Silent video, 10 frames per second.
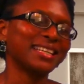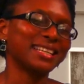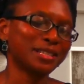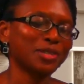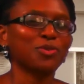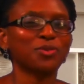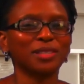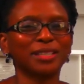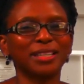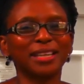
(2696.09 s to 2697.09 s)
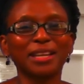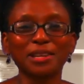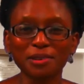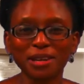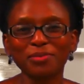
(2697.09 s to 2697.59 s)
Aladeshuyi,
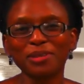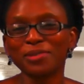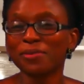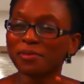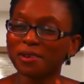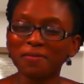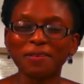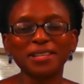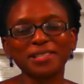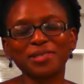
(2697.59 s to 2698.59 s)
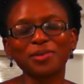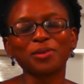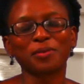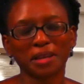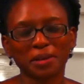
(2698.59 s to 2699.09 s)
a graduate of Rafa Institute
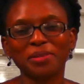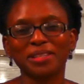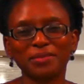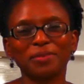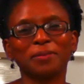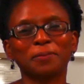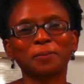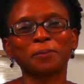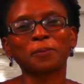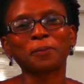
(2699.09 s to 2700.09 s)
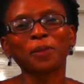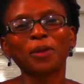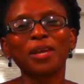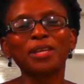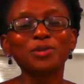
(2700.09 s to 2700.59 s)
of Healthy Living,
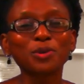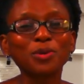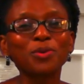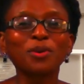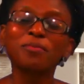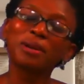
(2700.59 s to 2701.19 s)
a school run